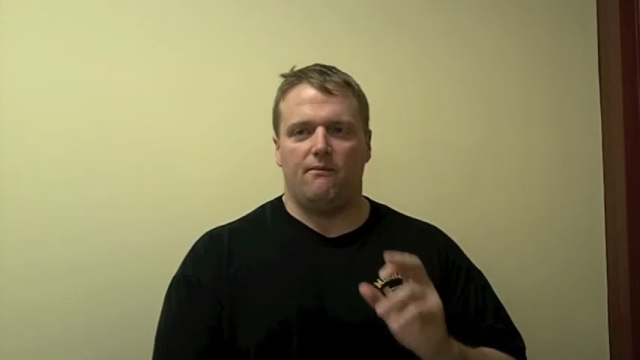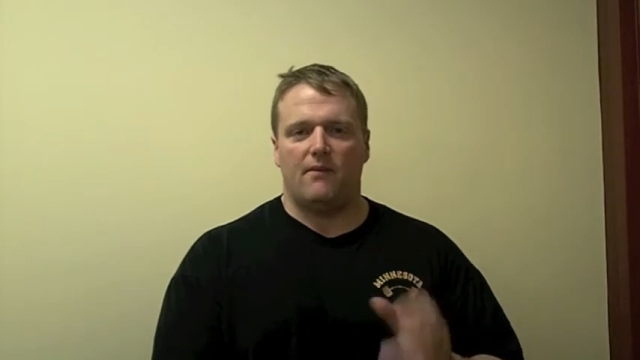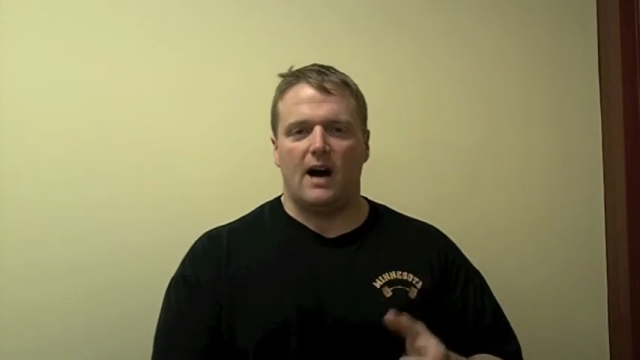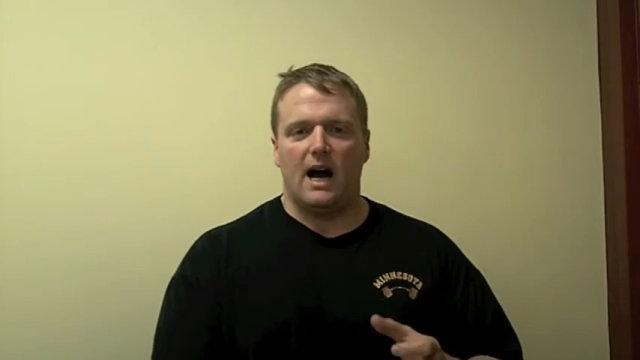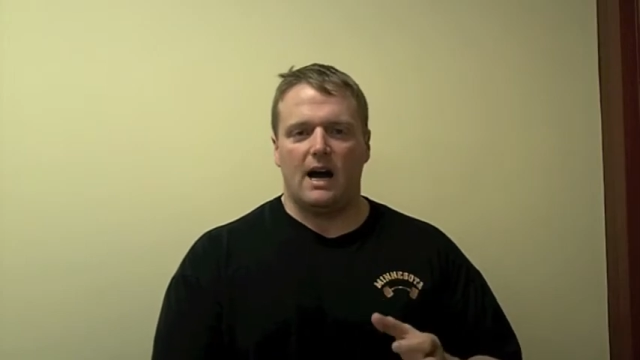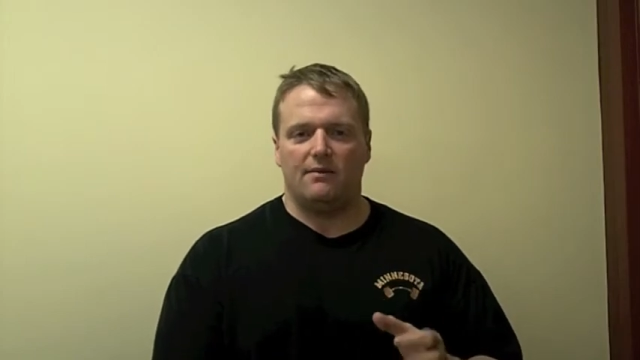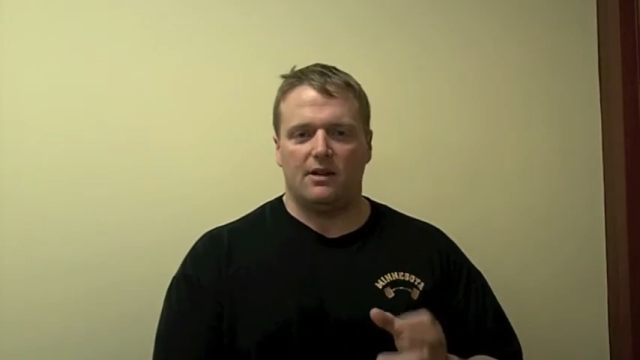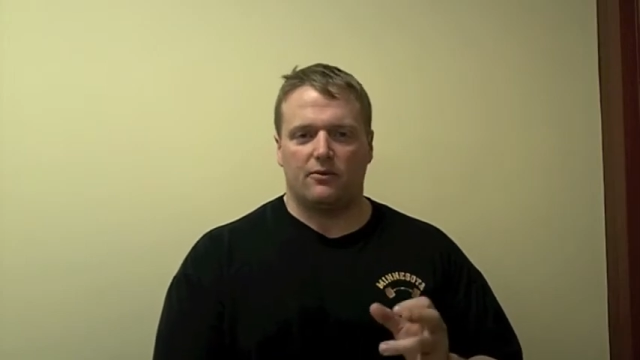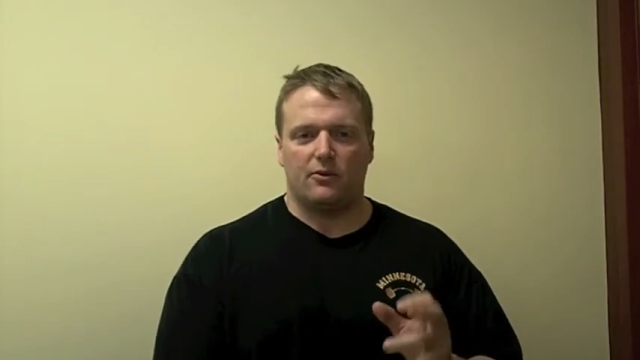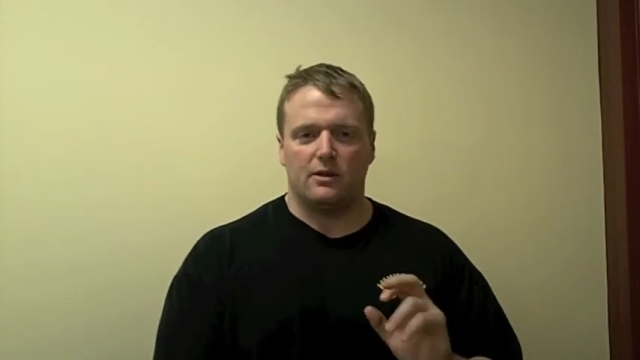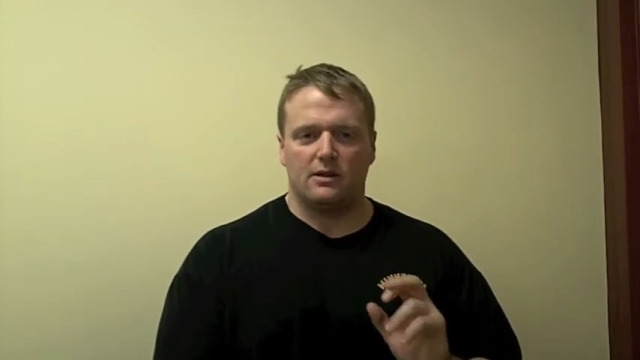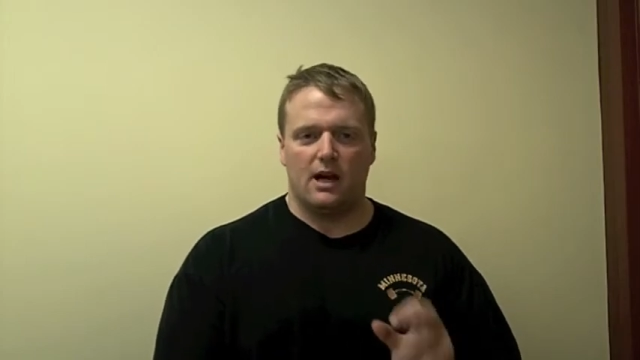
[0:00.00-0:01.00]
5
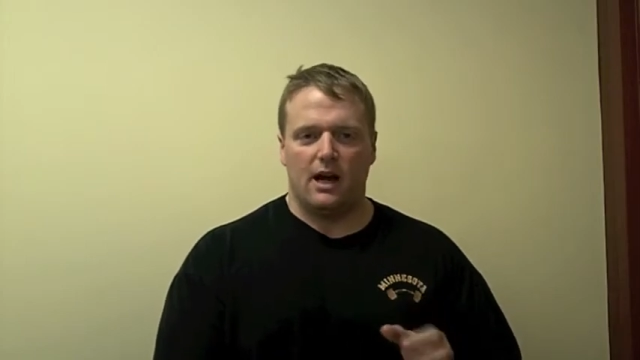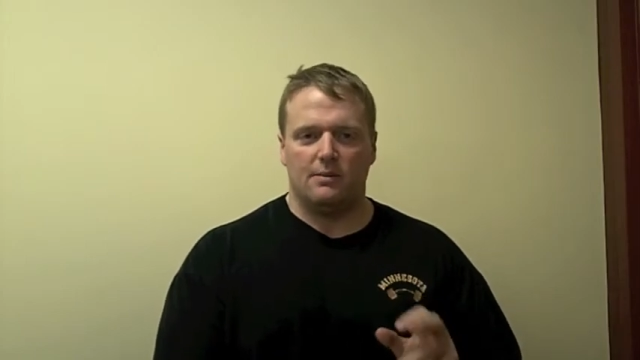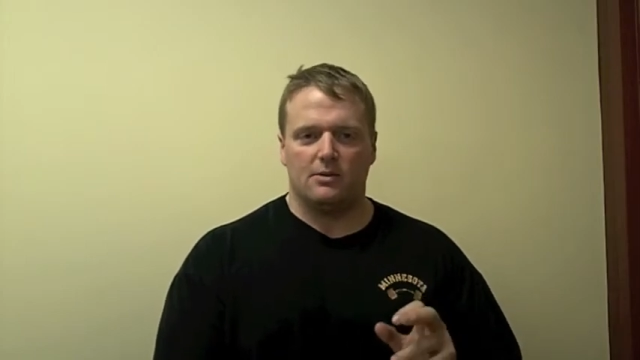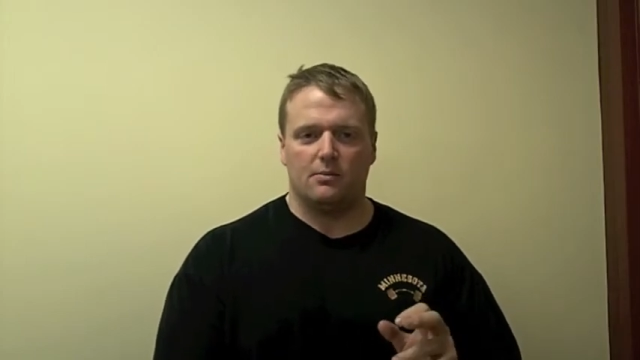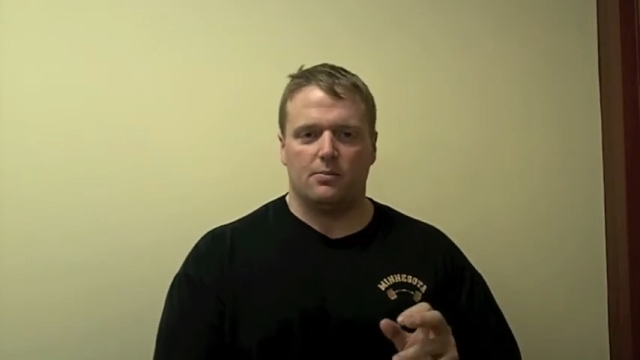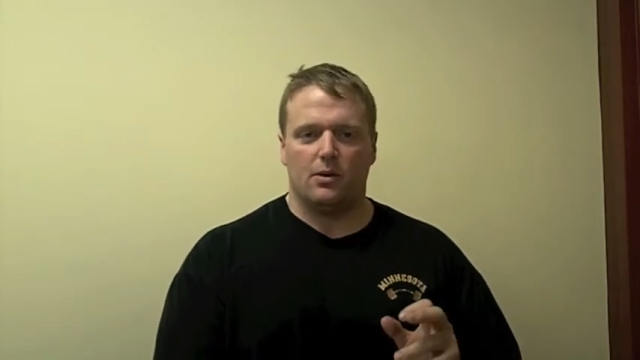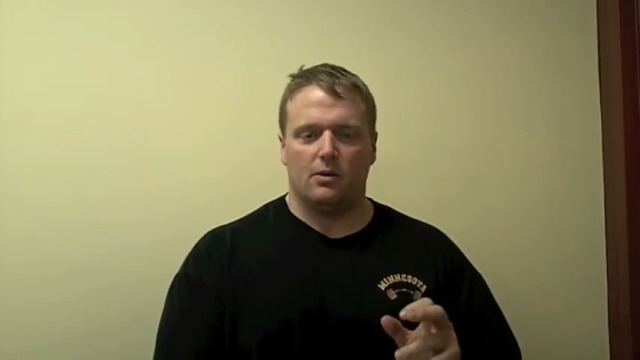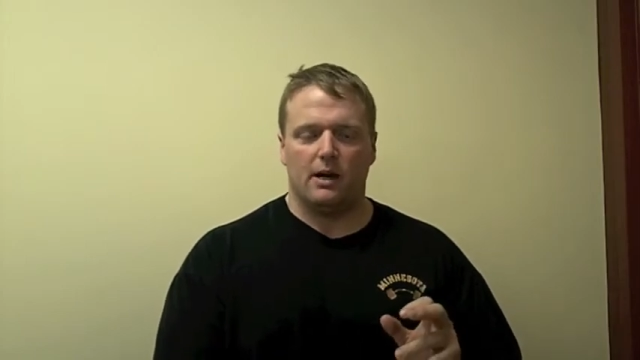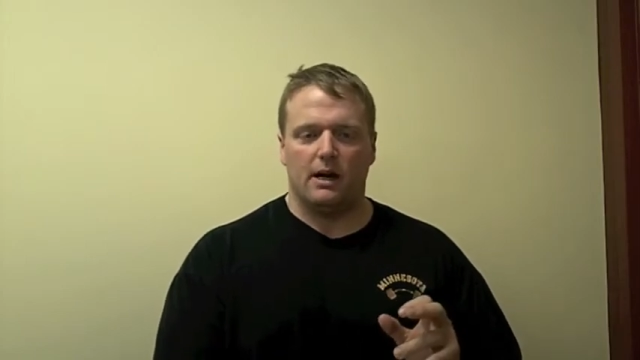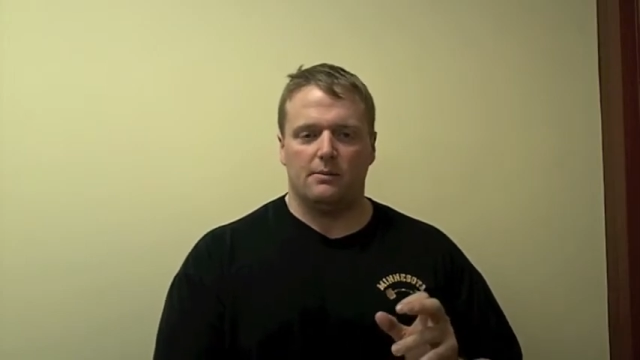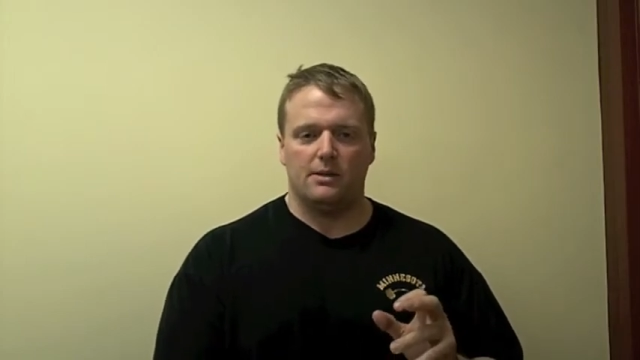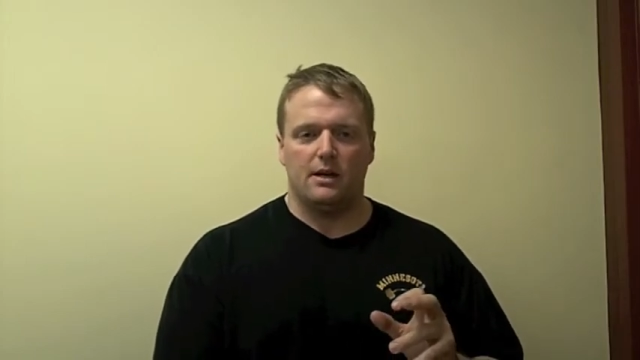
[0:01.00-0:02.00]
different types of
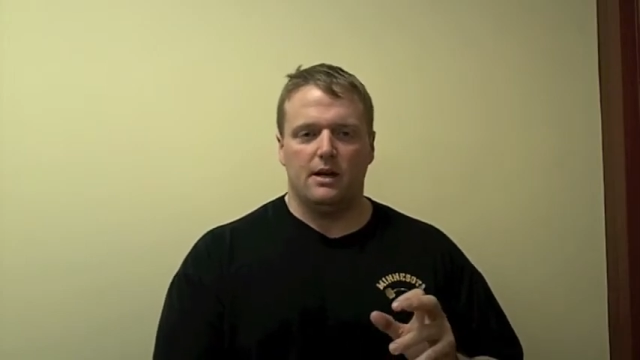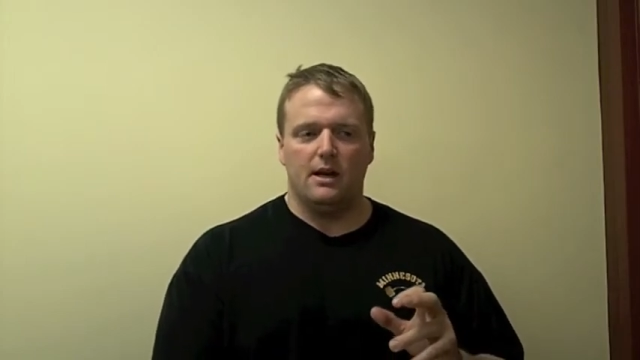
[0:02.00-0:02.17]
programs,